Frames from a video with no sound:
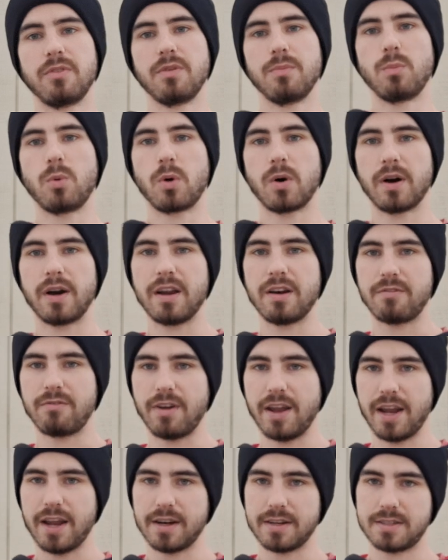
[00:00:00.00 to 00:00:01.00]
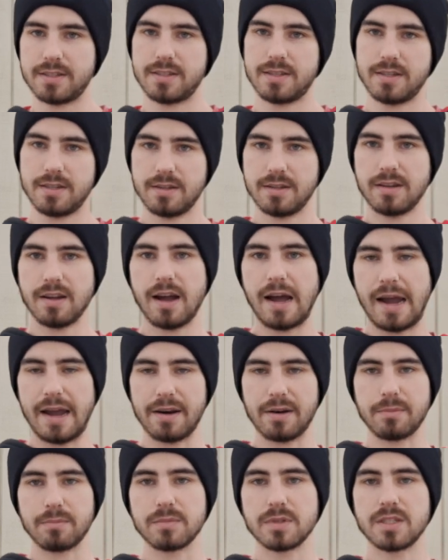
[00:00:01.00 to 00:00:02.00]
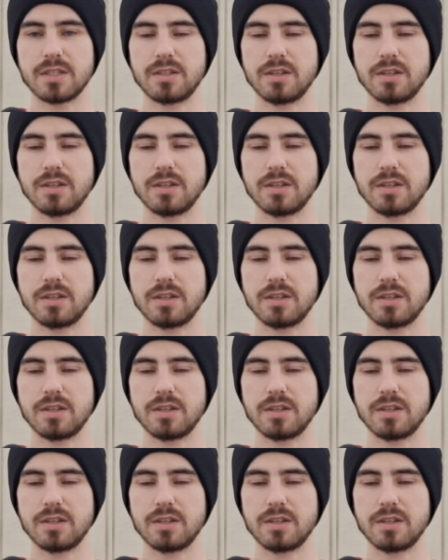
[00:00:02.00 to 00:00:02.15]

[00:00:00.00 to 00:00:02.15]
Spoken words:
the more advanced items.